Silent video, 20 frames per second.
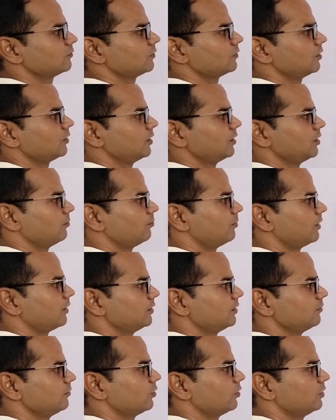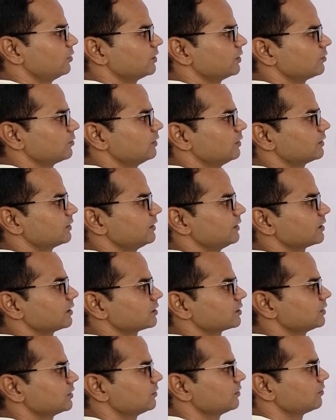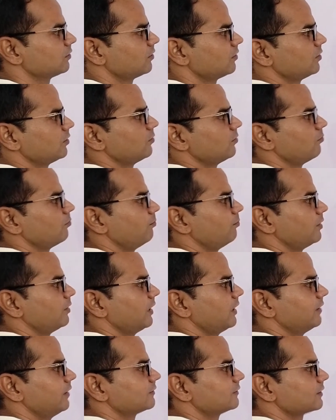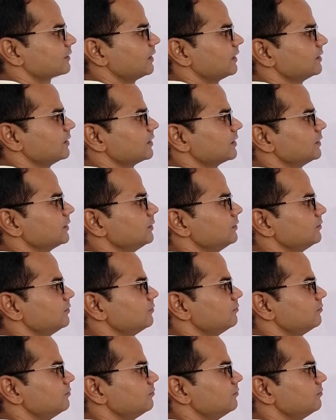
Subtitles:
A bimolecular reaction behaves like a